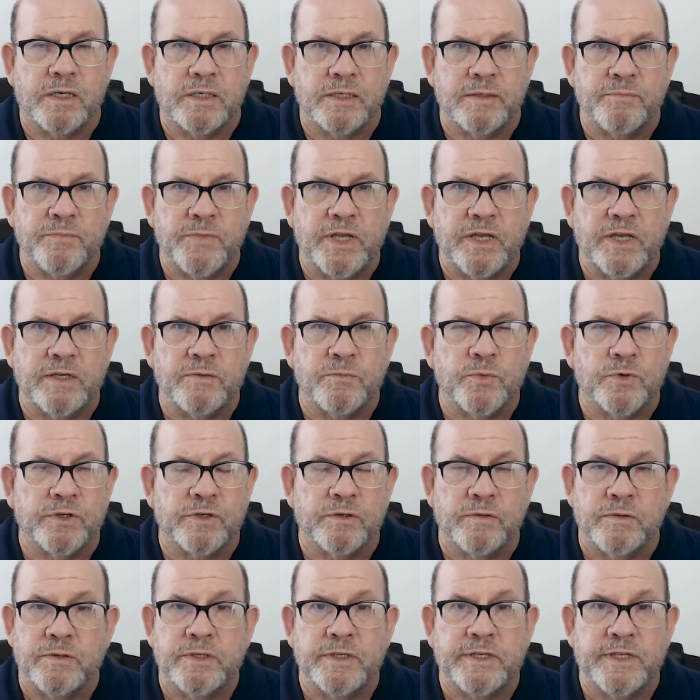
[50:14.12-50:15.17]
Um, and
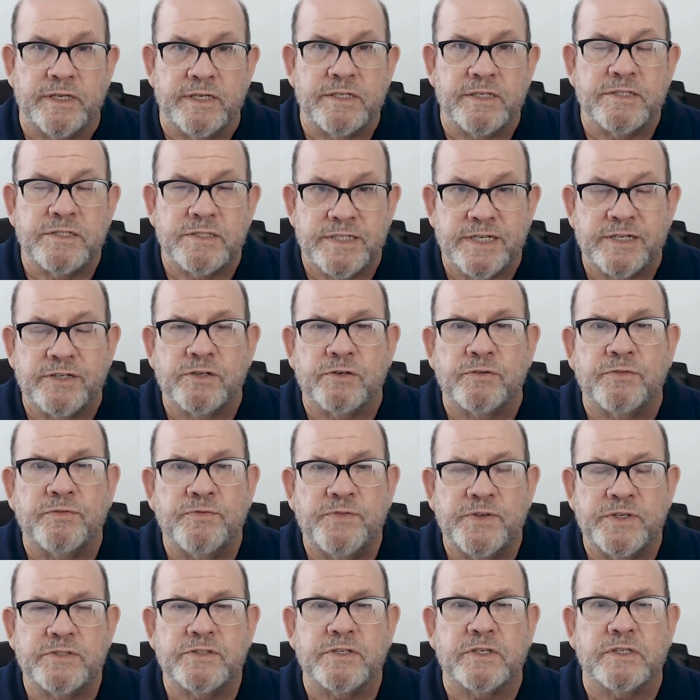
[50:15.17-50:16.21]
we're getting sicker
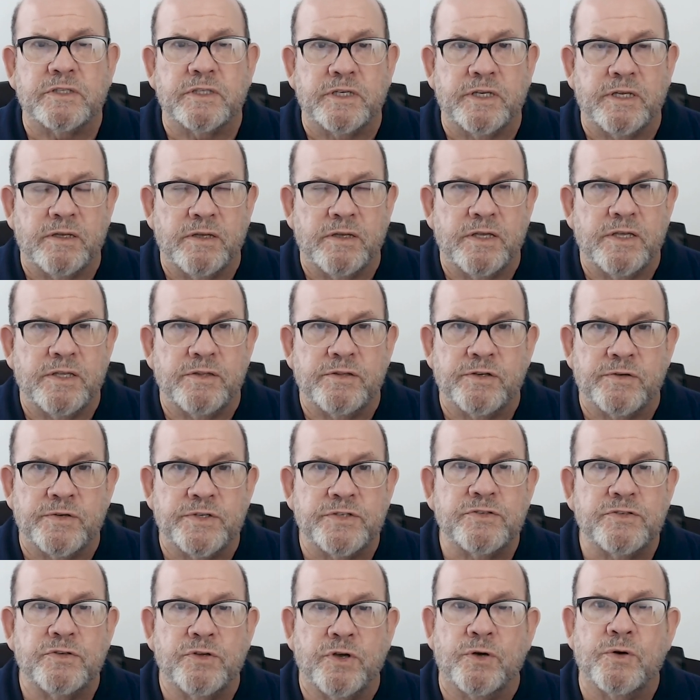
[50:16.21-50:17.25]
physically.
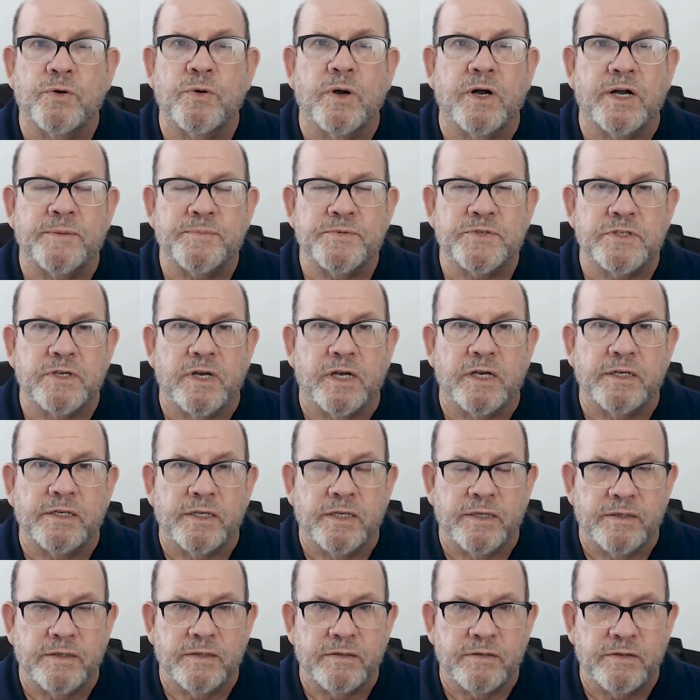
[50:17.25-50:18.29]
There is no
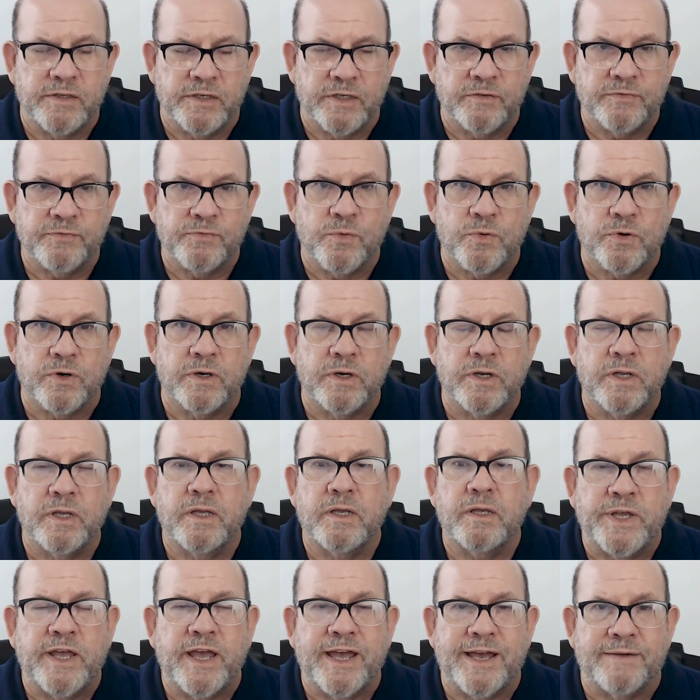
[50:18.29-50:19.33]
upside. Therefore,
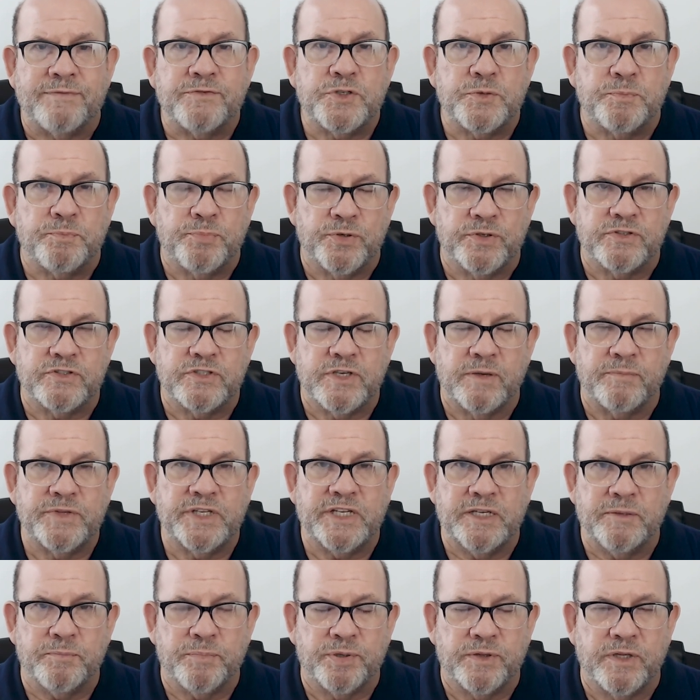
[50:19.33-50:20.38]
we have to put
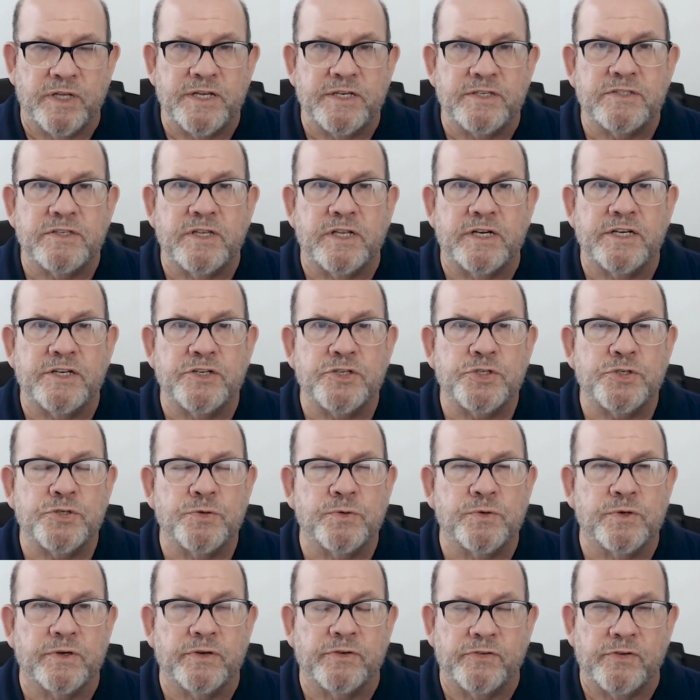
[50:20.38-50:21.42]
something in place that
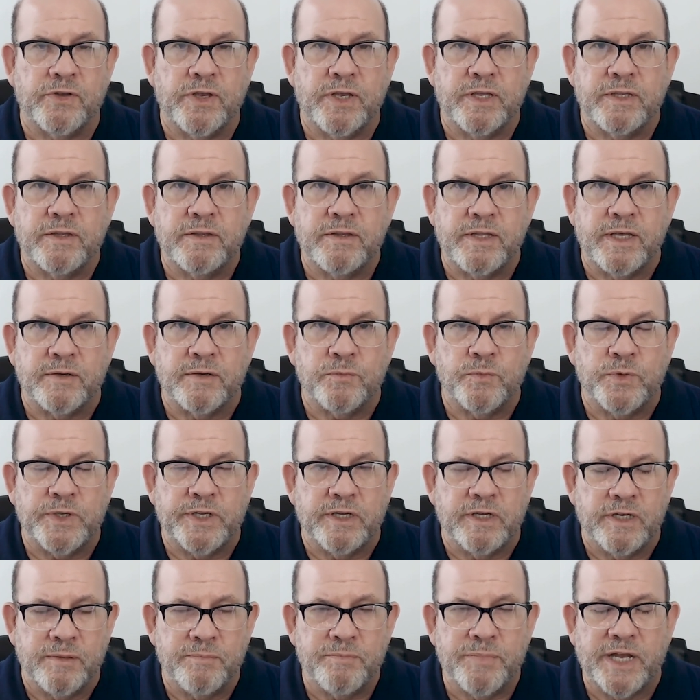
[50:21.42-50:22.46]
ensures that
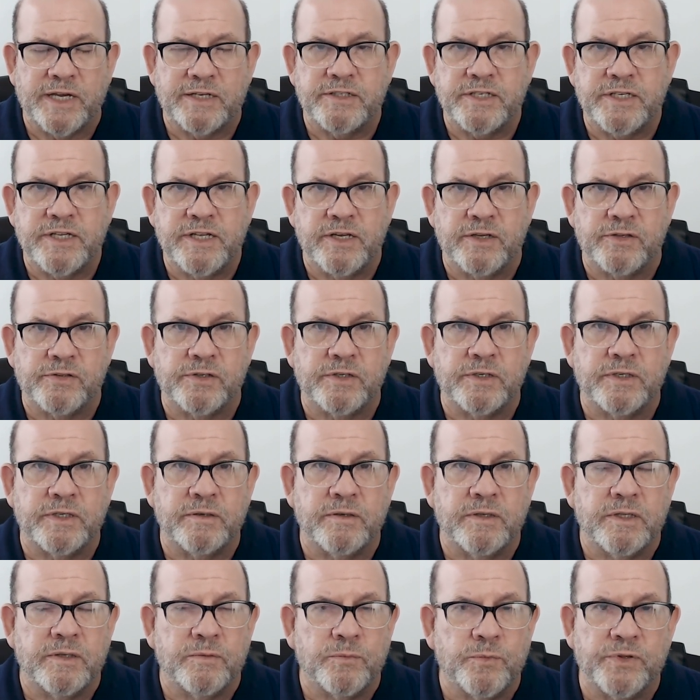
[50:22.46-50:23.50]
we come back
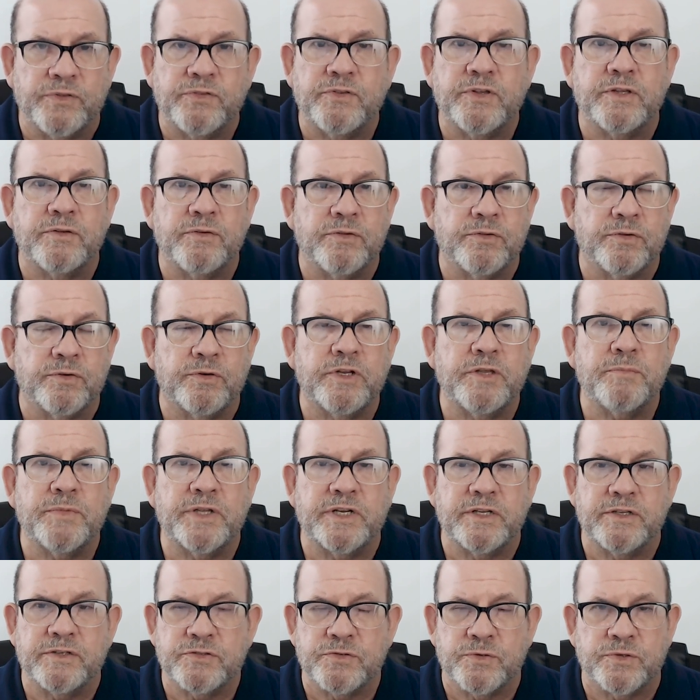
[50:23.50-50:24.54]
together within thirty
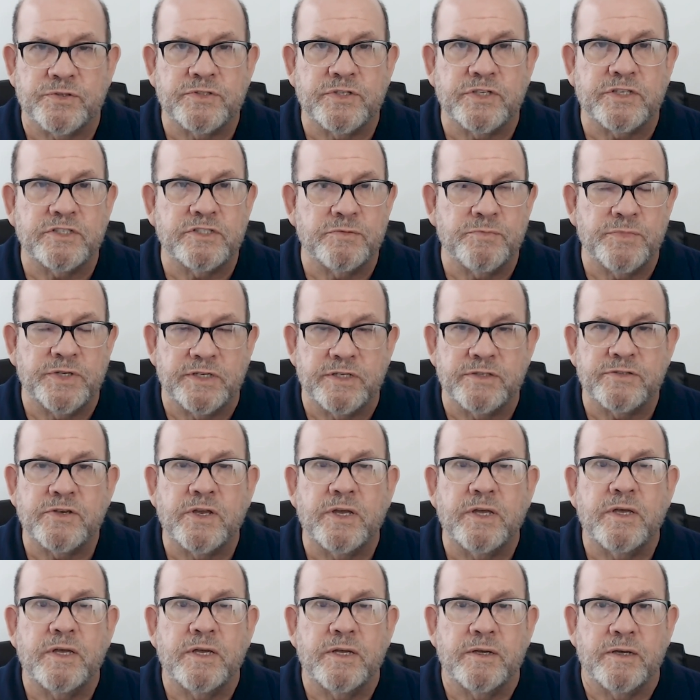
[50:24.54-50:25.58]
minutes or sixty minutes,
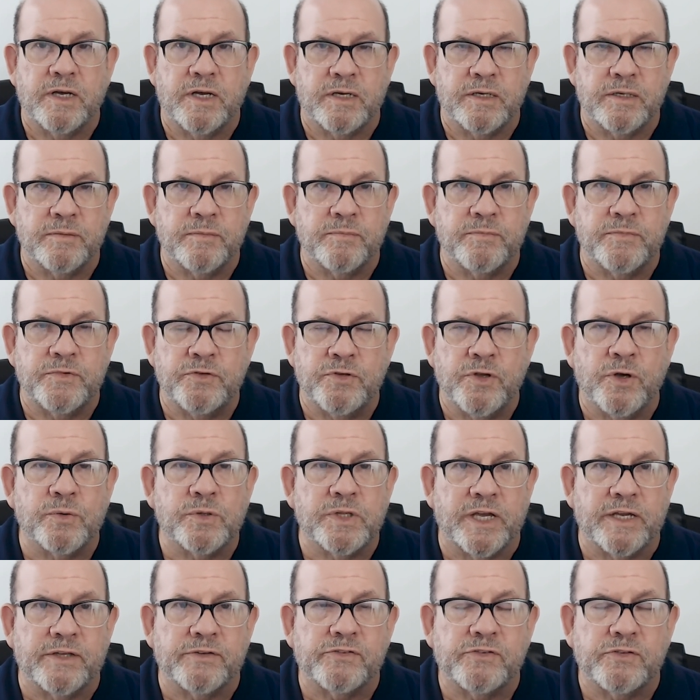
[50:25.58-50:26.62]
uh, no
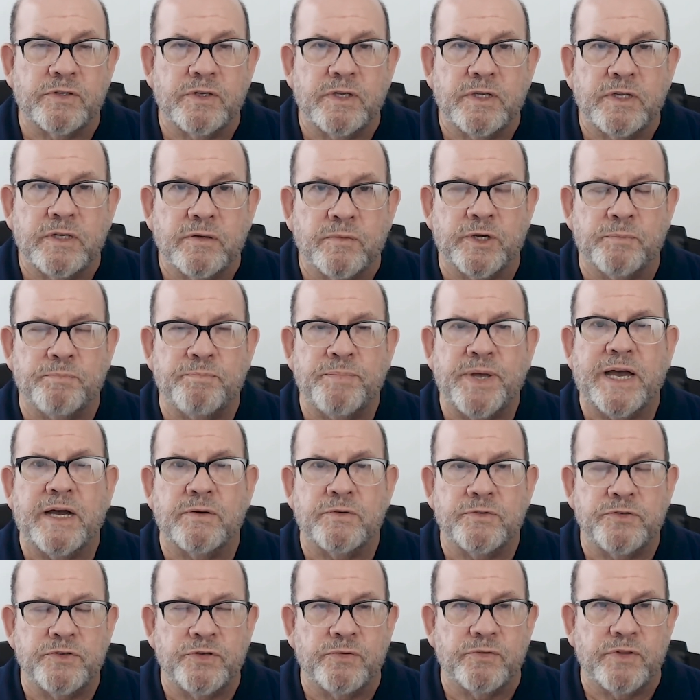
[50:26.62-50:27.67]
less. We are
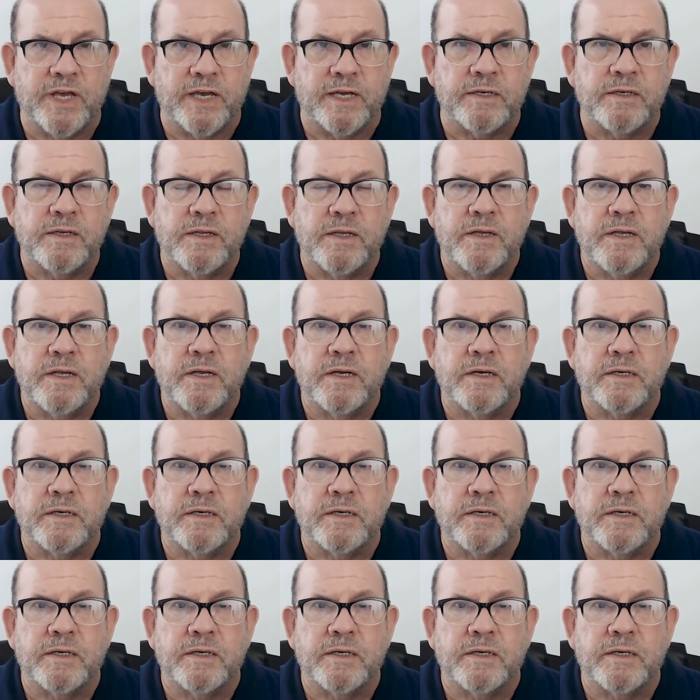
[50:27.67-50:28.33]
bound to that